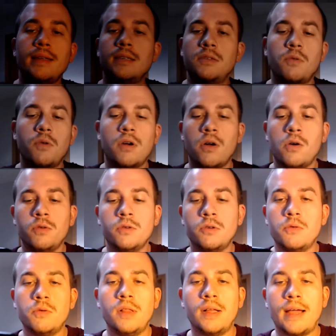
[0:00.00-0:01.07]
our own
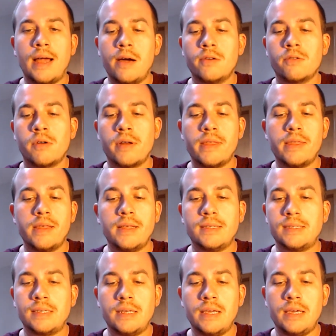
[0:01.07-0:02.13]
Google account or anything
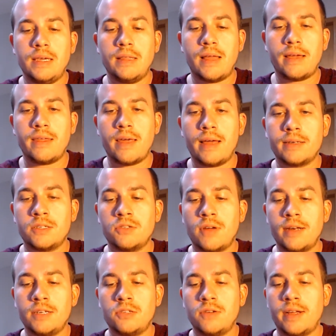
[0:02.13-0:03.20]
sneaky like that to try to
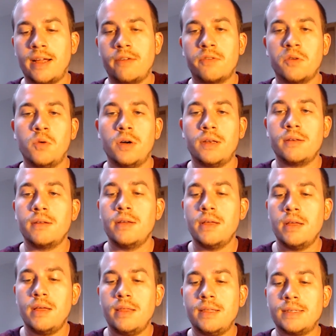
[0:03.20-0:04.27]
trick everyone.
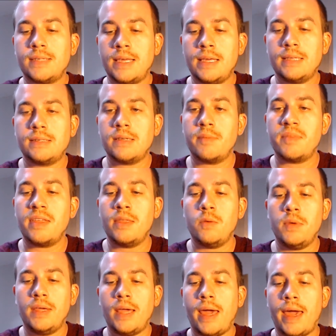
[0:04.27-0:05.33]
This is something that we
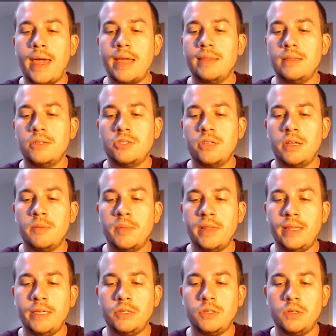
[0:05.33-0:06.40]
can legitimately
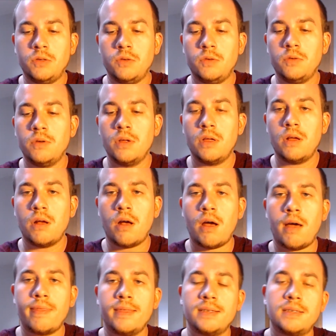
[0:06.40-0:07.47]
do on
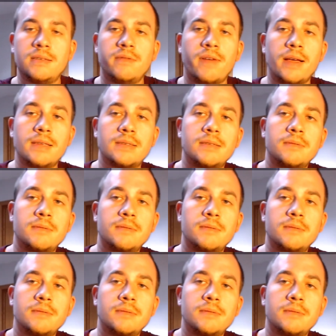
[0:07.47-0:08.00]
this device.